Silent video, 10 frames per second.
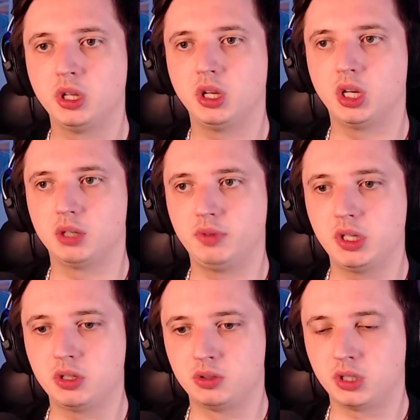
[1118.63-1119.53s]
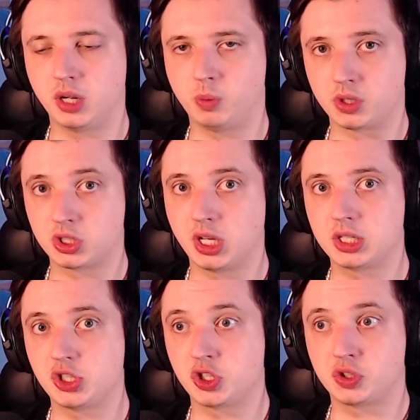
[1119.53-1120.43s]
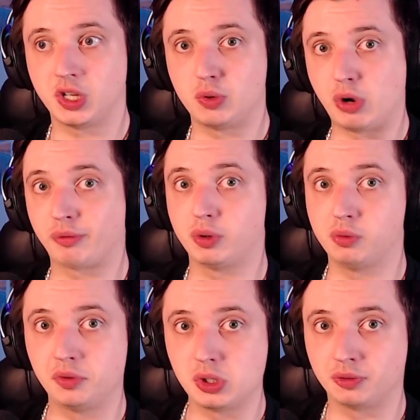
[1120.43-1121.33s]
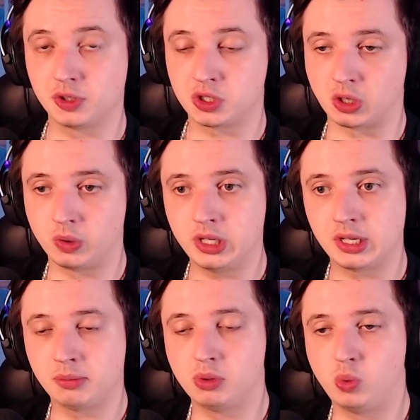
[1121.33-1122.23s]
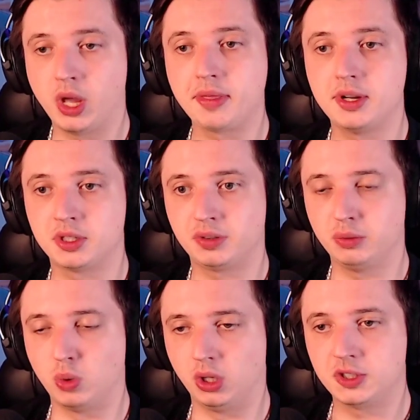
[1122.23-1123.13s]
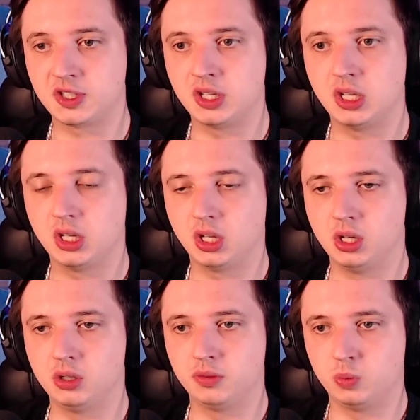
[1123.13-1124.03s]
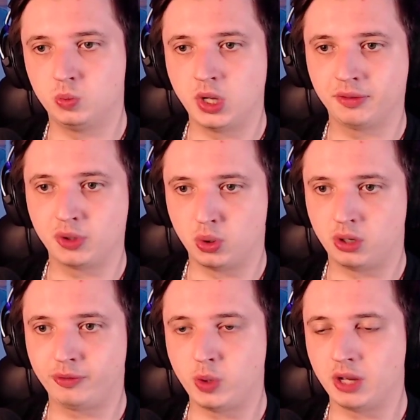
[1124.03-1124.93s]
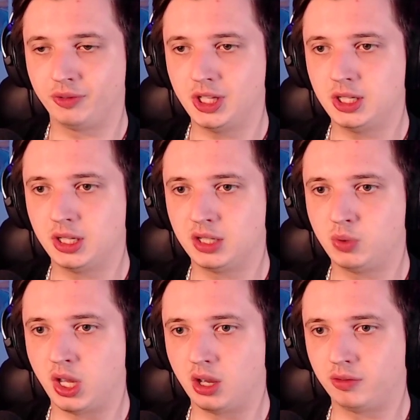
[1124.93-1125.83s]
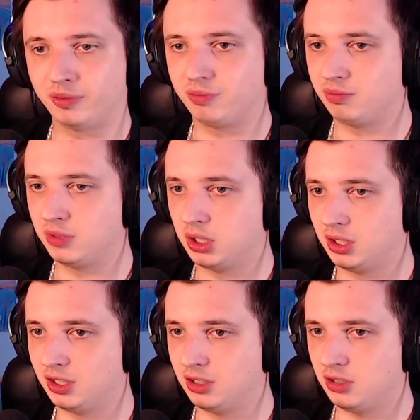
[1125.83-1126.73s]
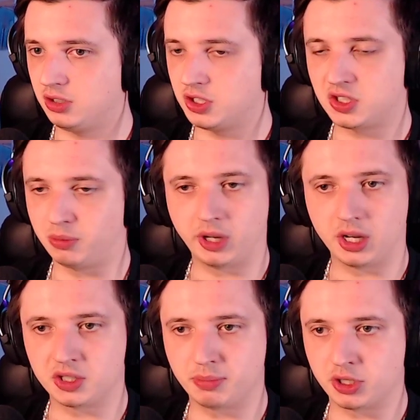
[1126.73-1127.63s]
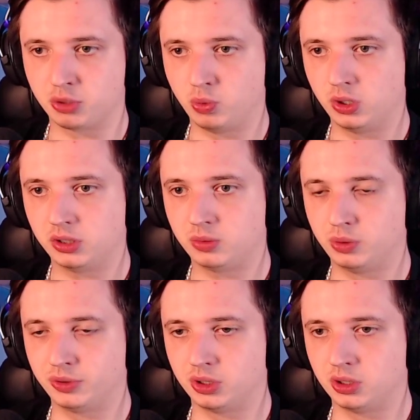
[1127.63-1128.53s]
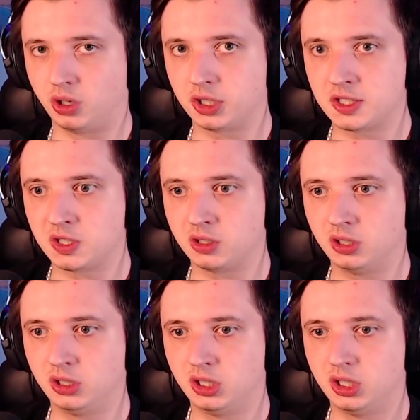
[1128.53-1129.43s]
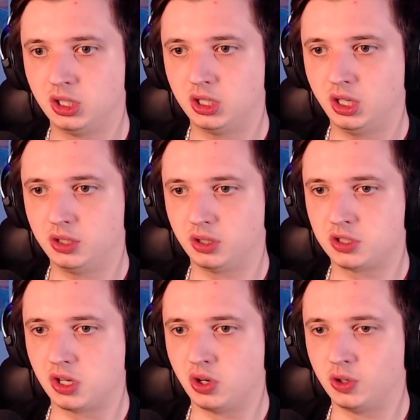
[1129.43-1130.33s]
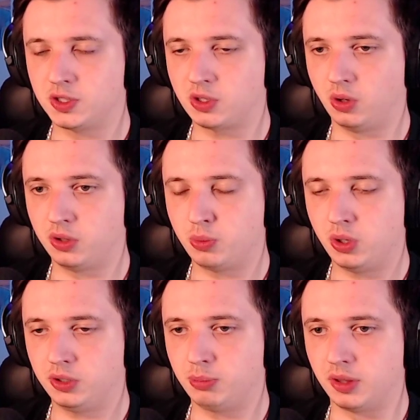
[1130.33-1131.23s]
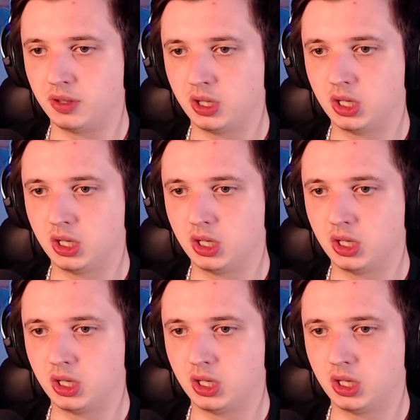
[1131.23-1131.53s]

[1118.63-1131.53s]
Video, I watched that just to get a rough overview of the story, and I'm aware there's three worlds. You know, we have the Earth, we have Eden, and we have just some kind of special world with the odd eye circle. Don't actually know how it's called, the world, but